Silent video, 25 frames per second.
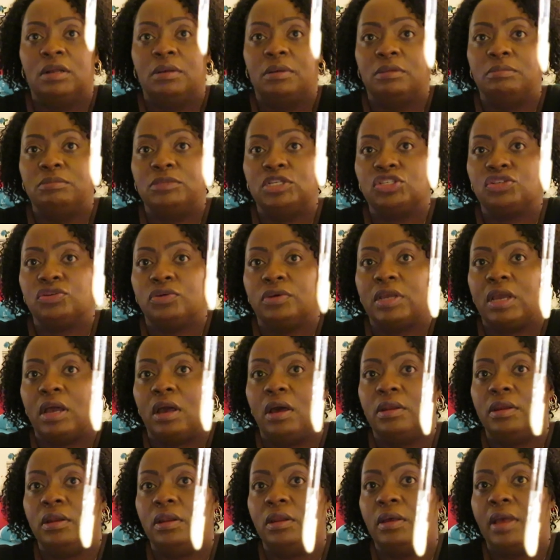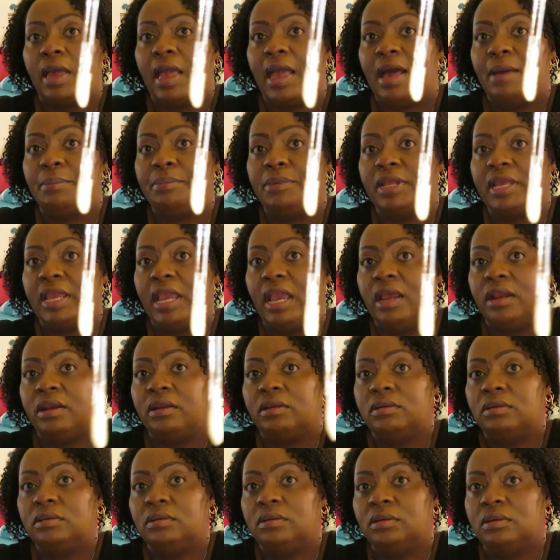Let me show y'all the little
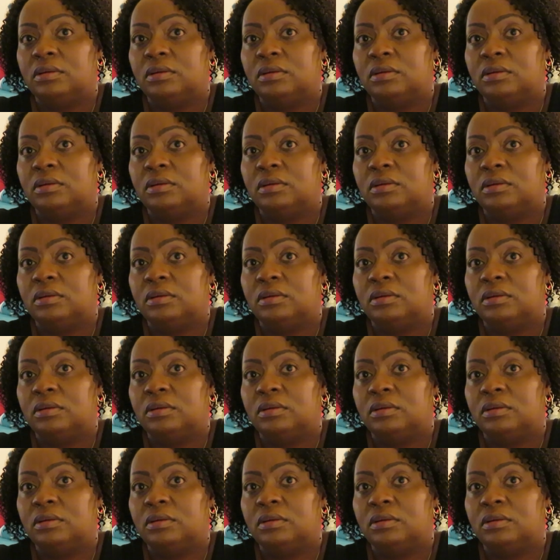applicator.